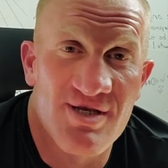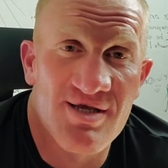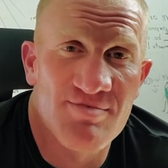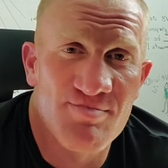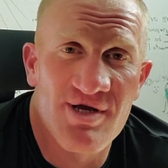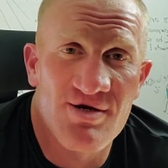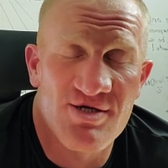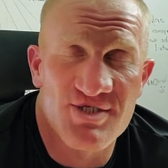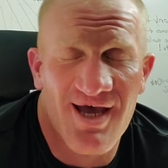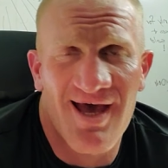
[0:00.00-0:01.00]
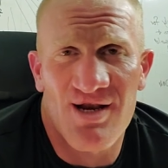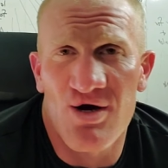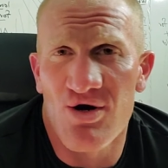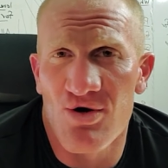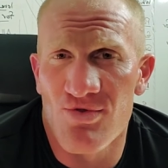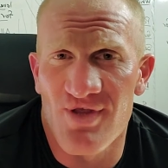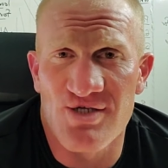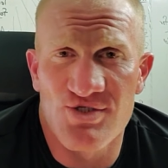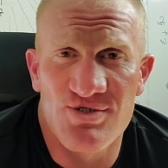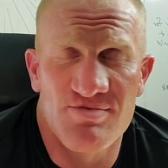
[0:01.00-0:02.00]
in marriage at all. They
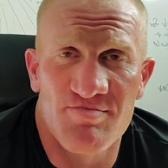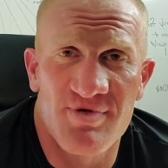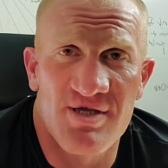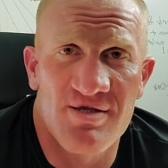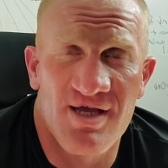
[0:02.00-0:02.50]
shouldn't be.